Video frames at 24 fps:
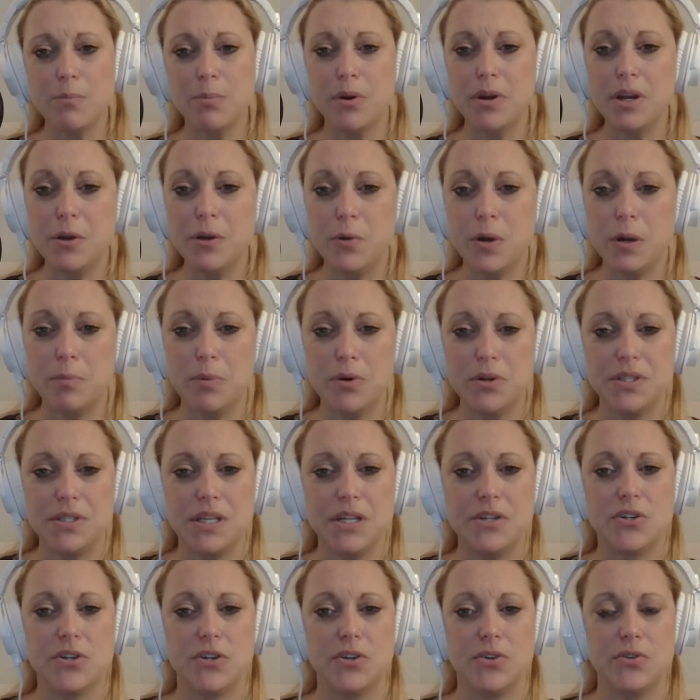Pretty quick
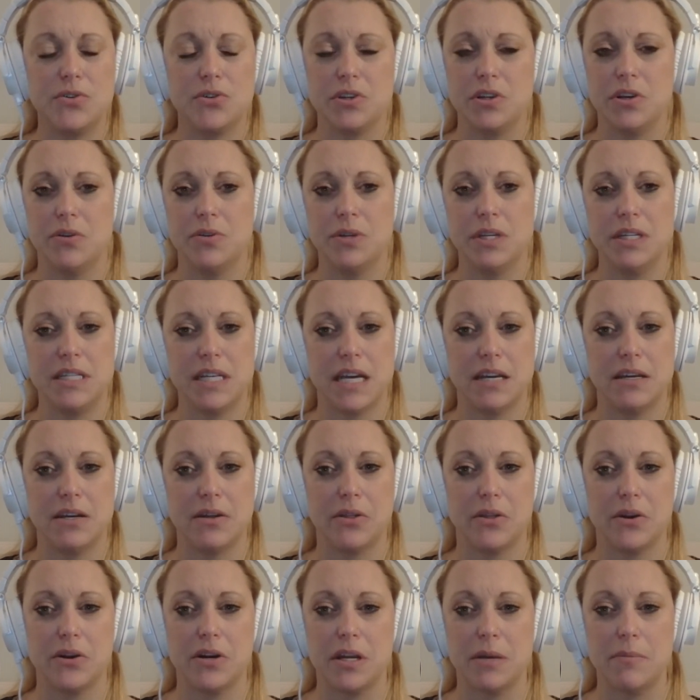procedure, usually only 10 to
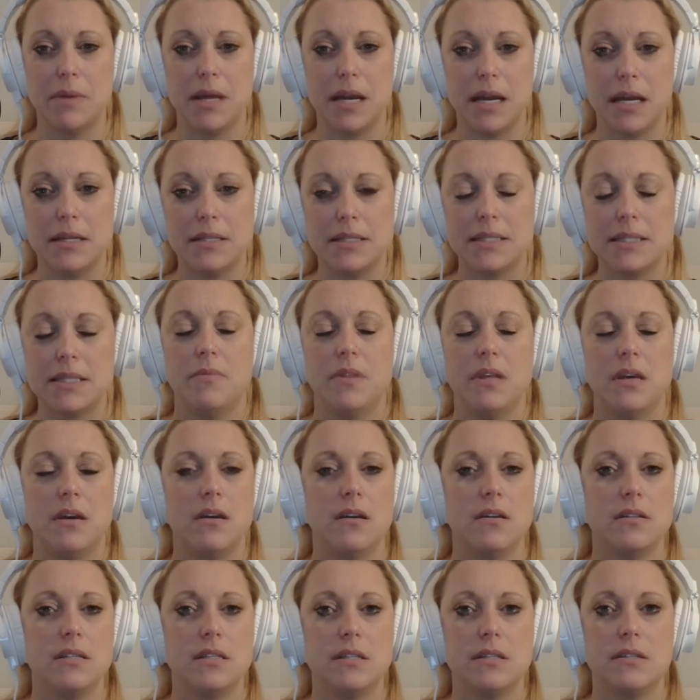30 minutes.
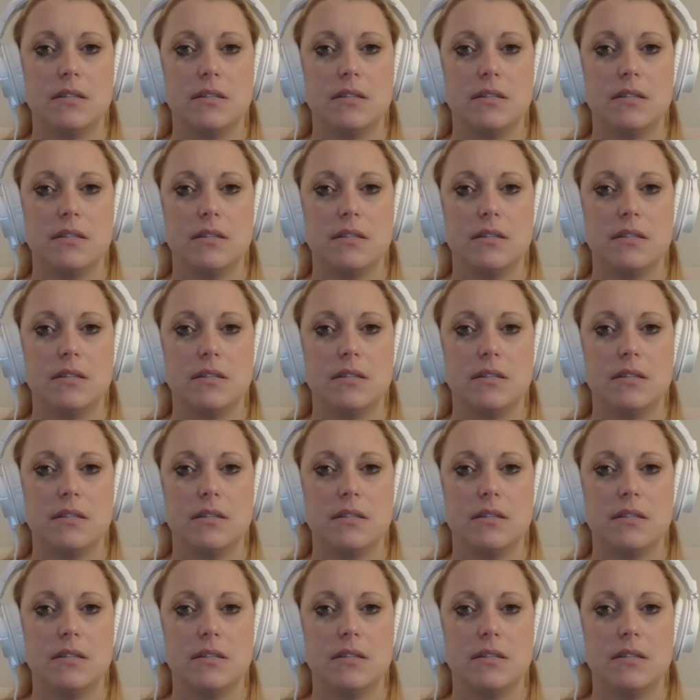They're